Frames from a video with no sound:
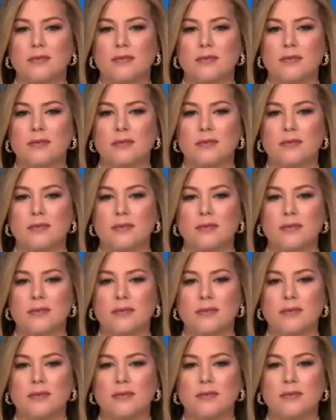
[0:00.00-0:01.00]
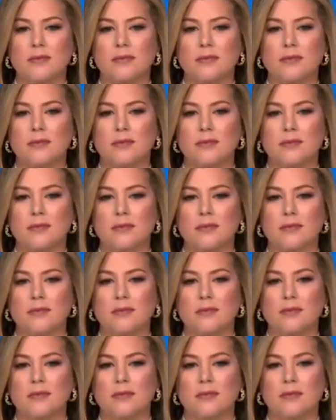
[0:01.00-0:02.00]

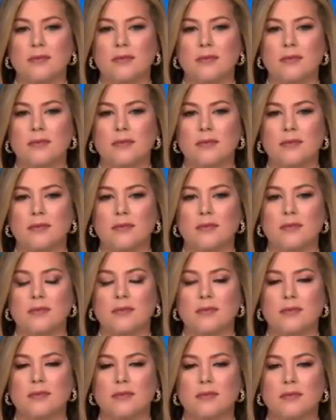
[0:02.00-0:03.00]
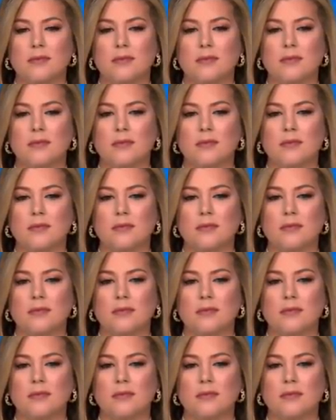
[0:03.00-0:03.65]
[no speech]